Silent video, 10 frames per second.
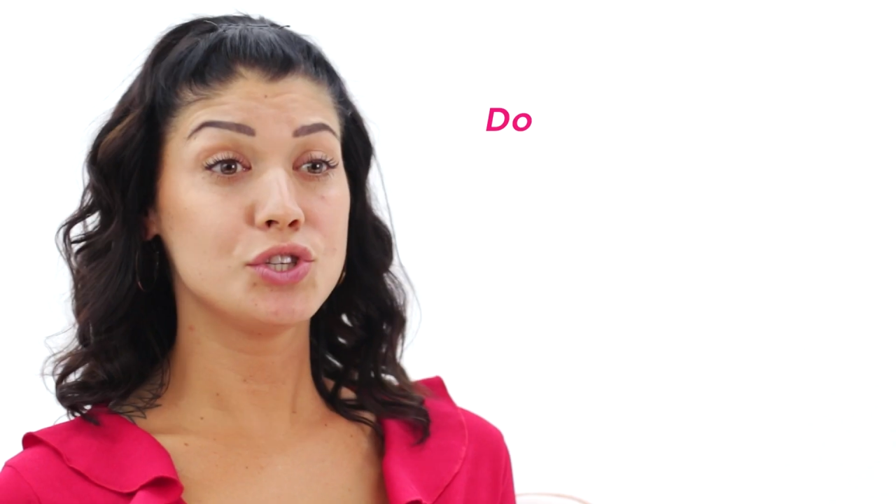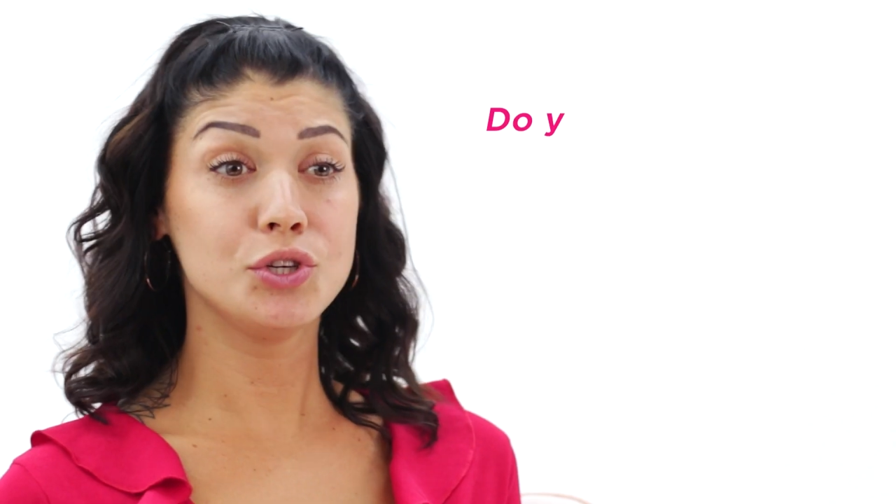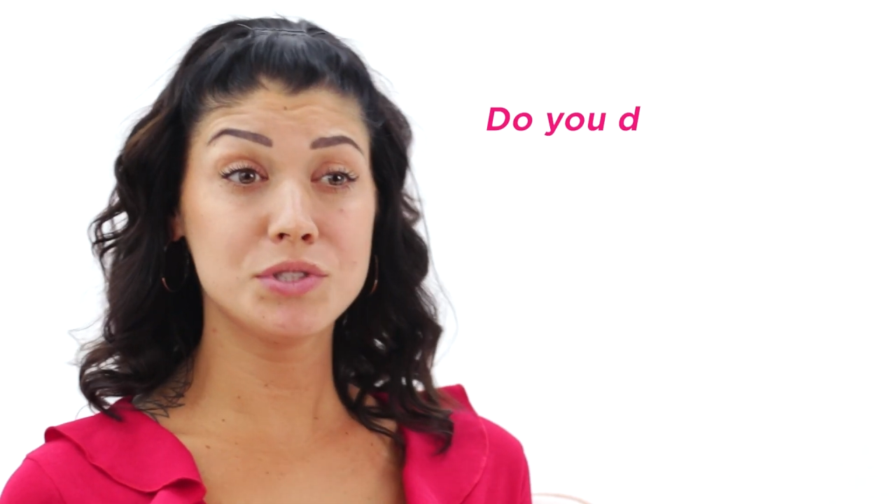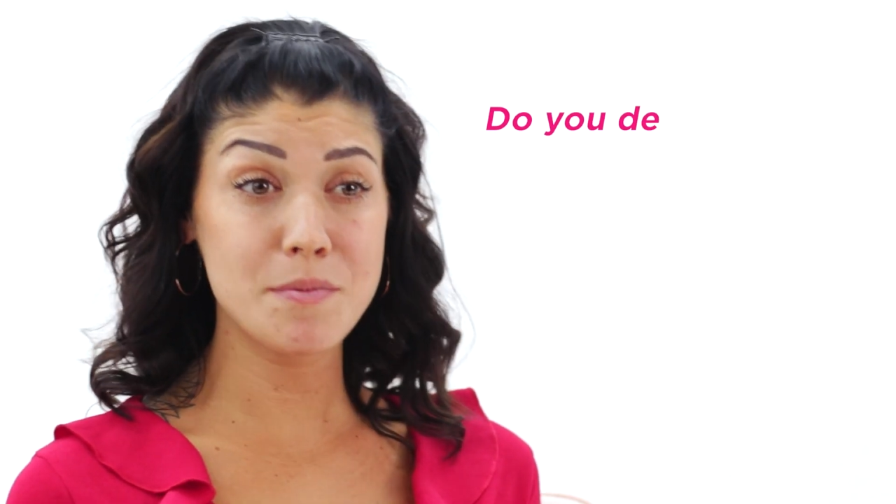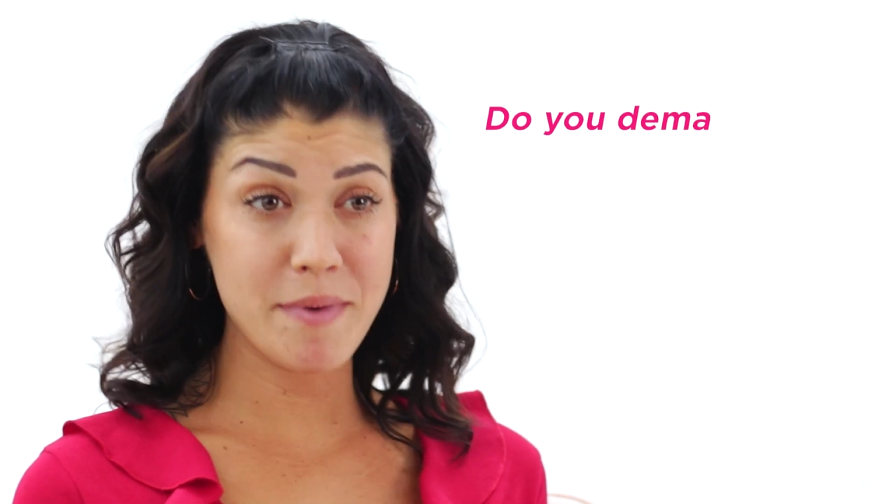Do
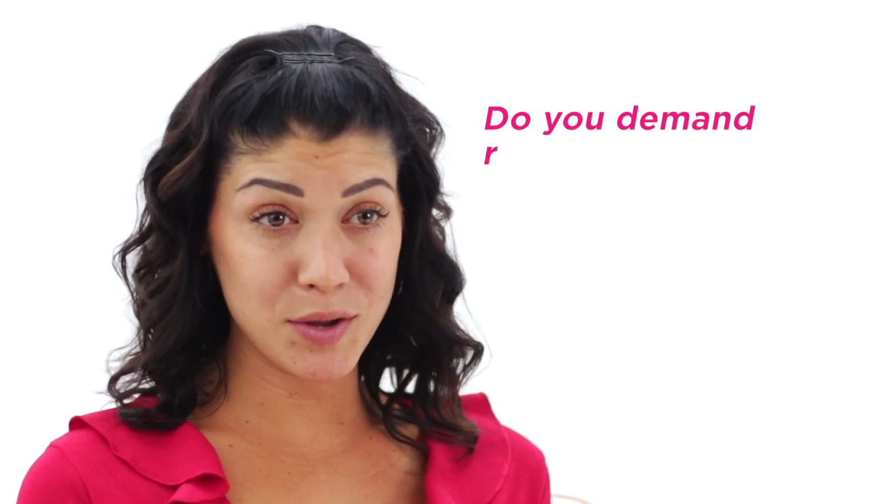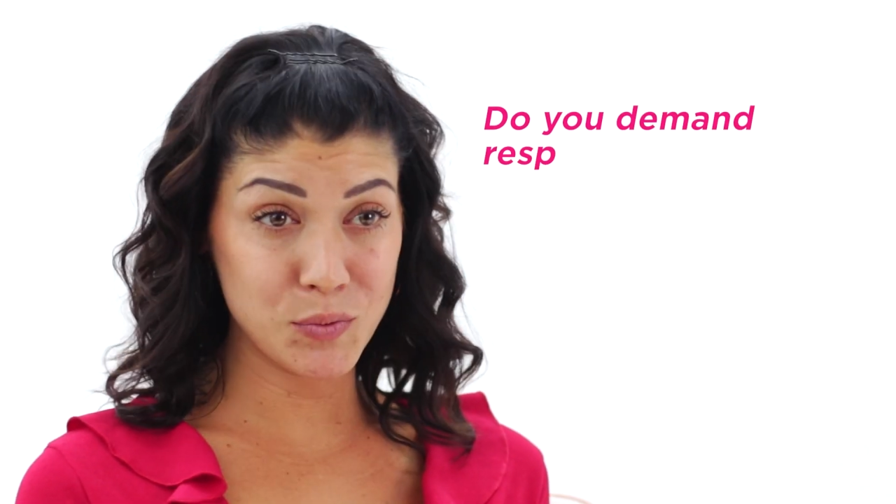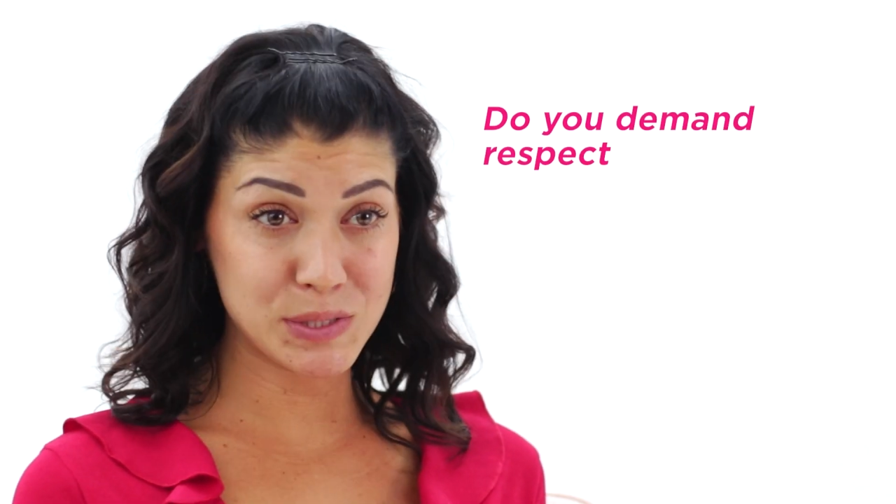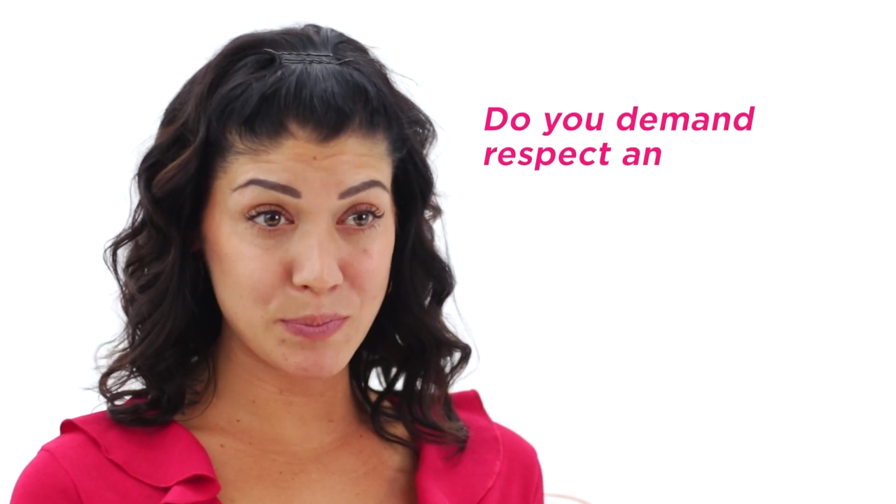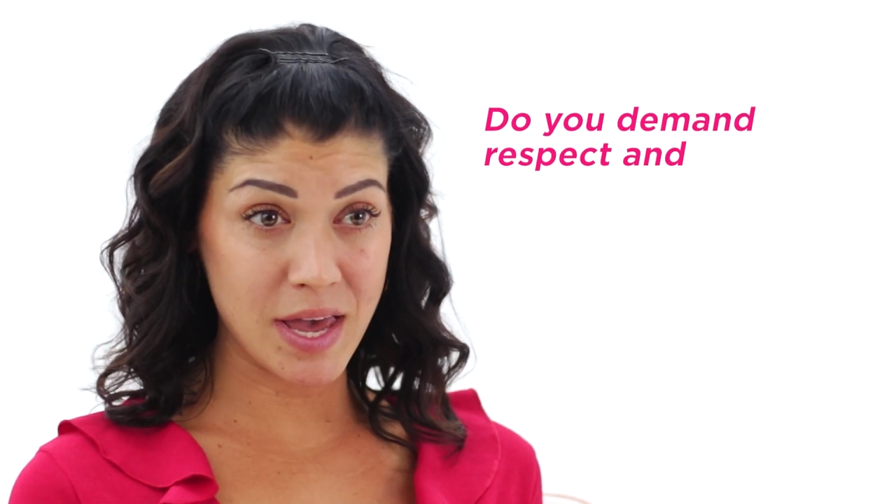you demand
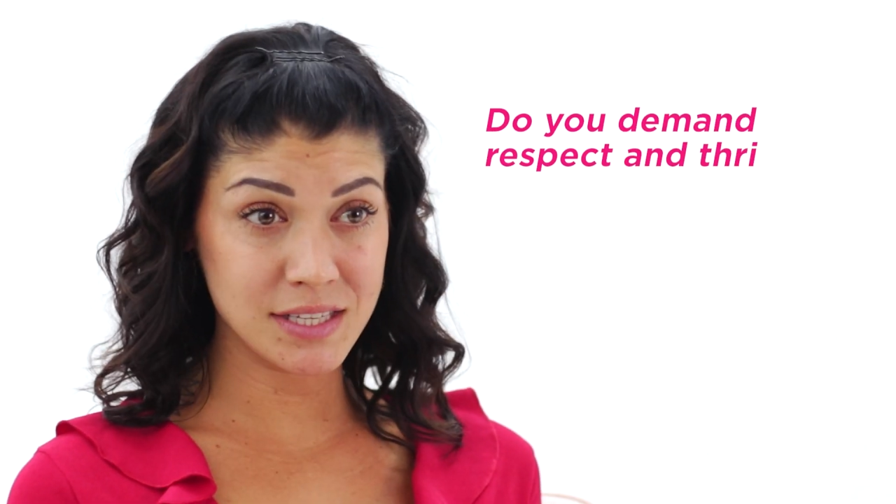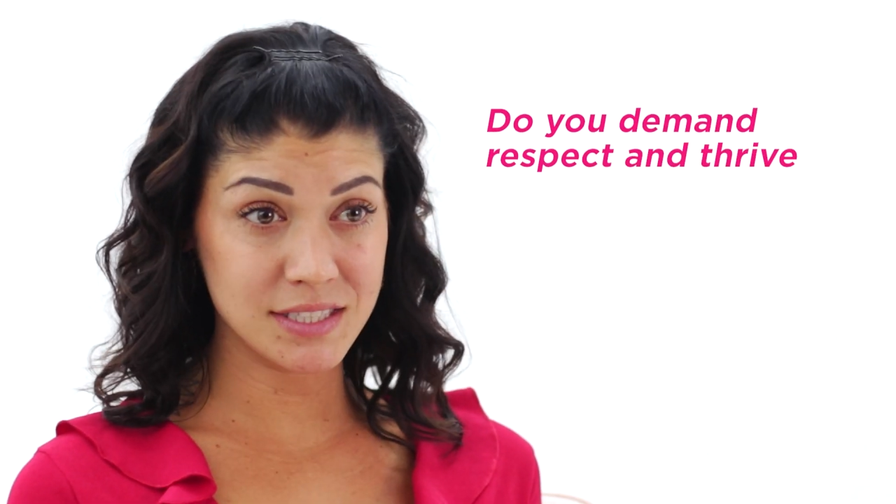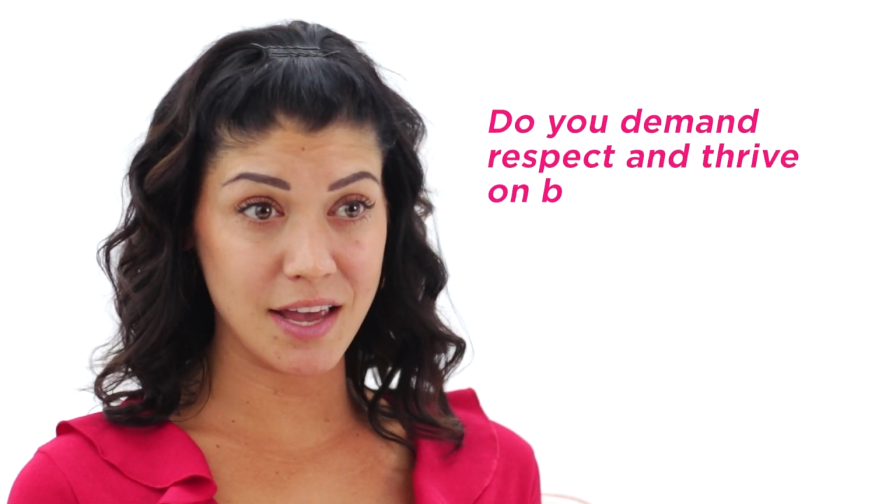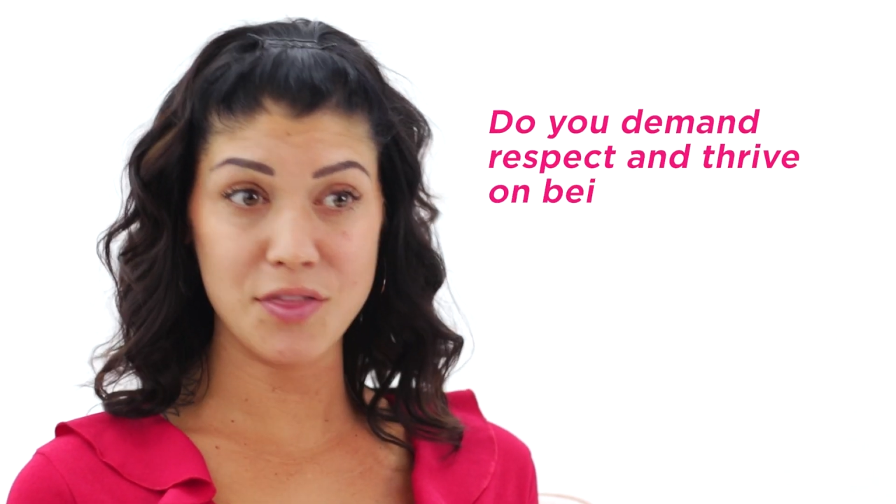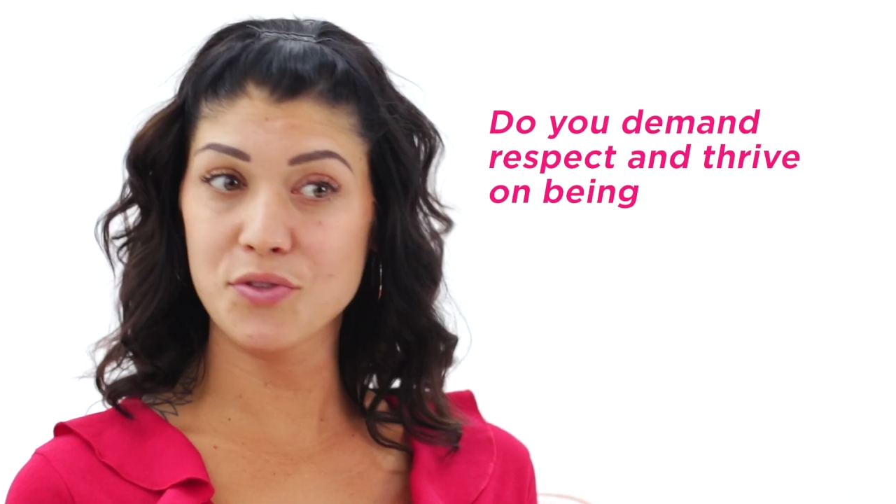
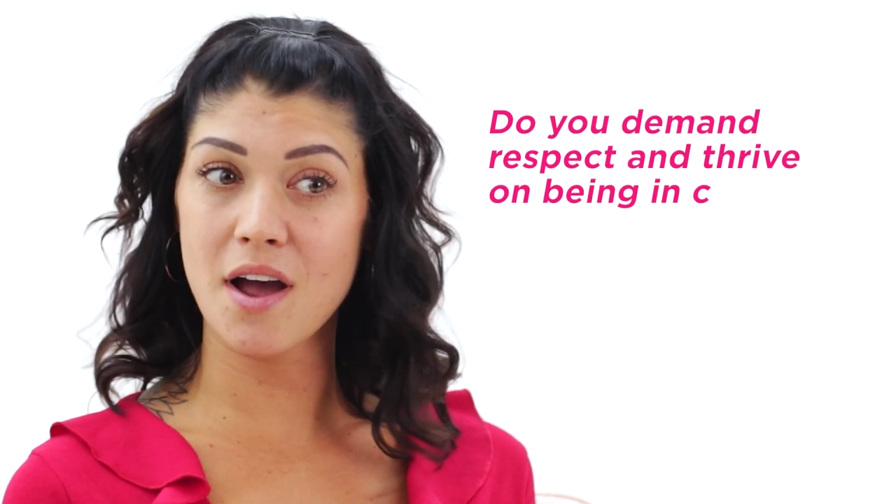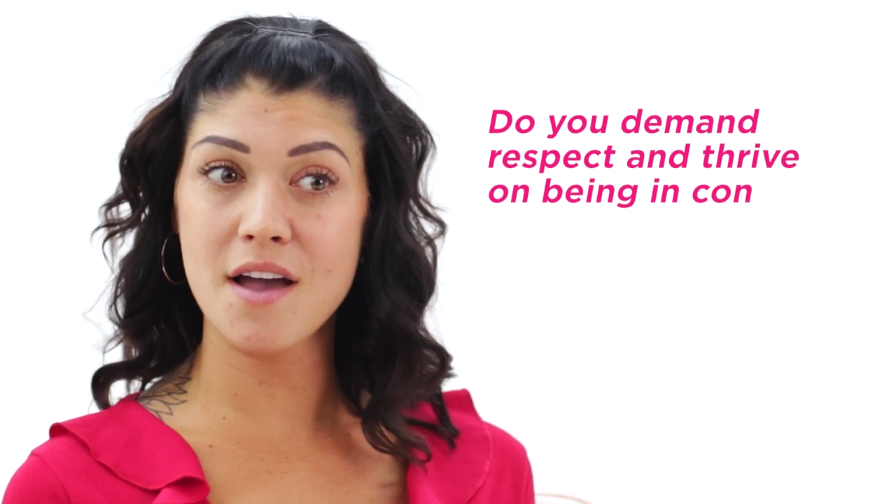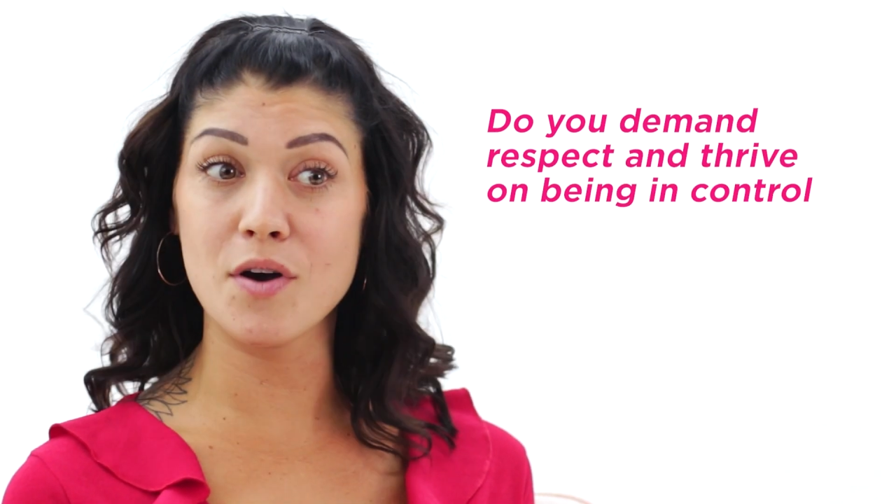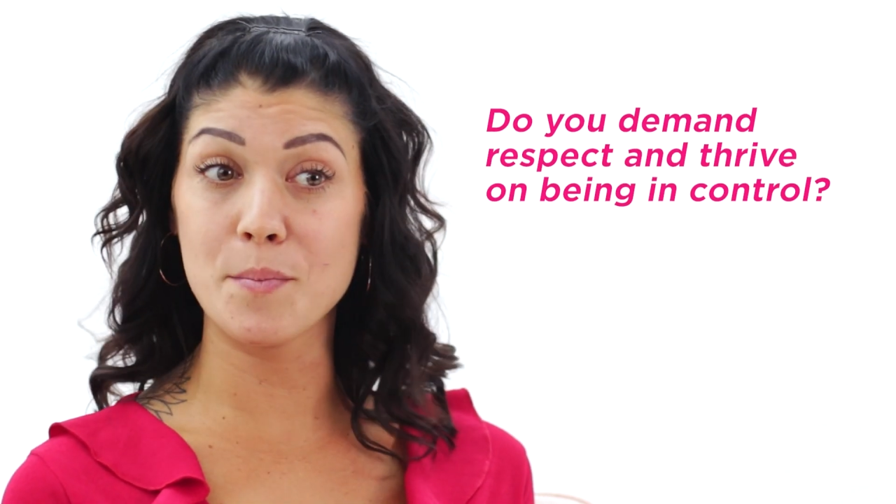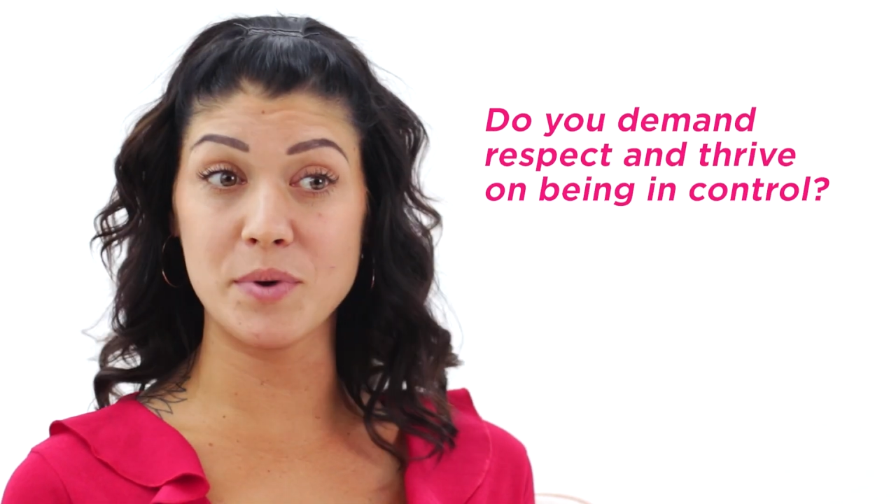respect and
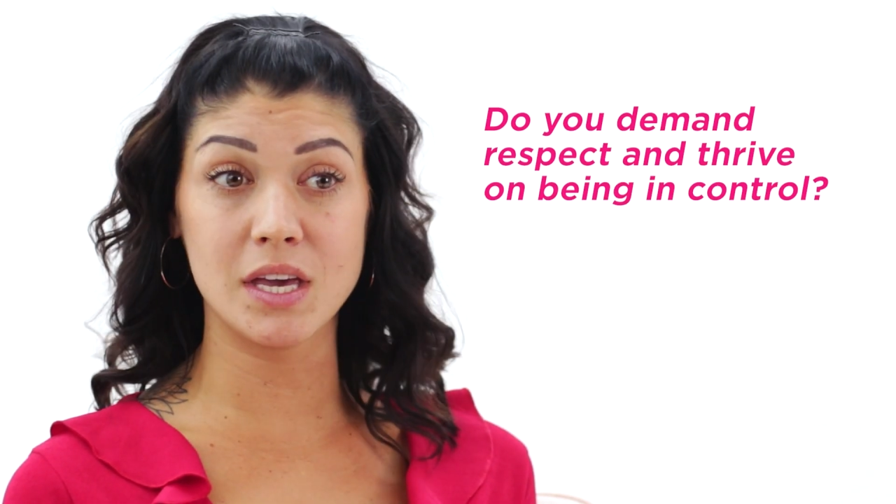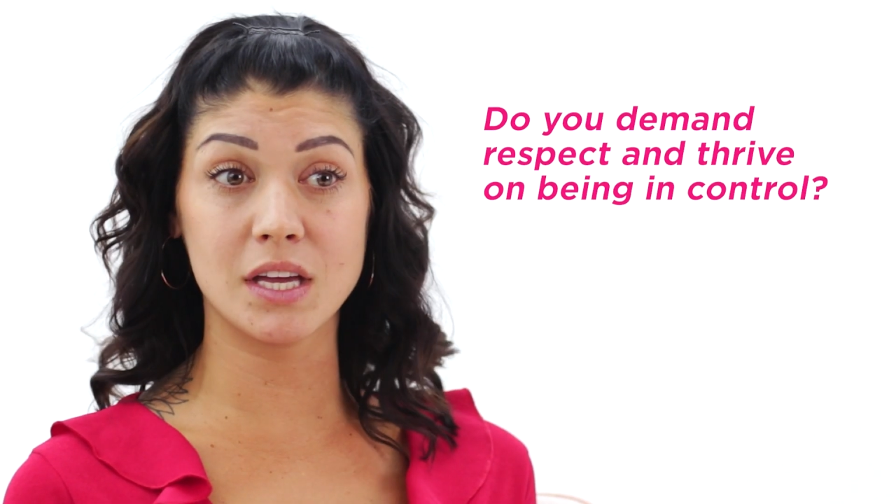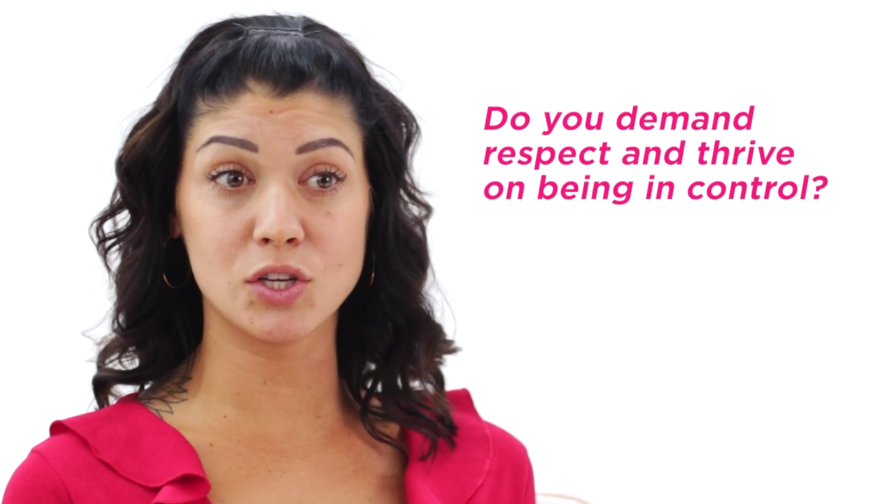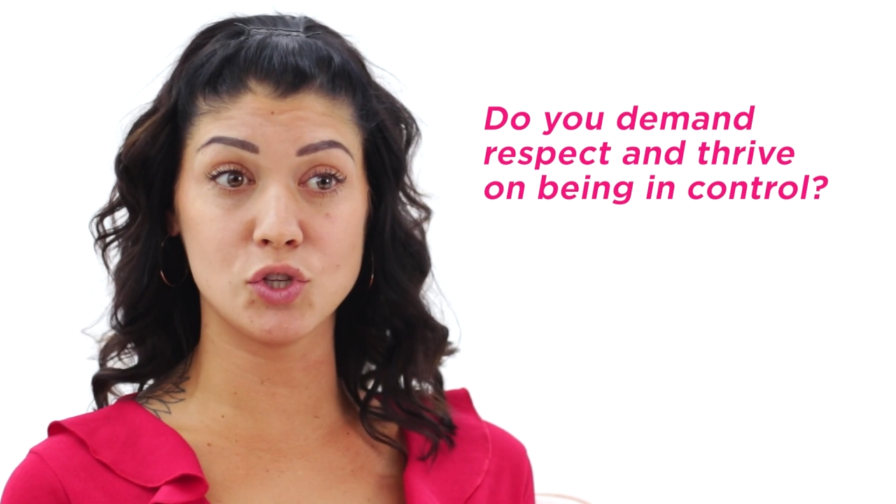thrive on being in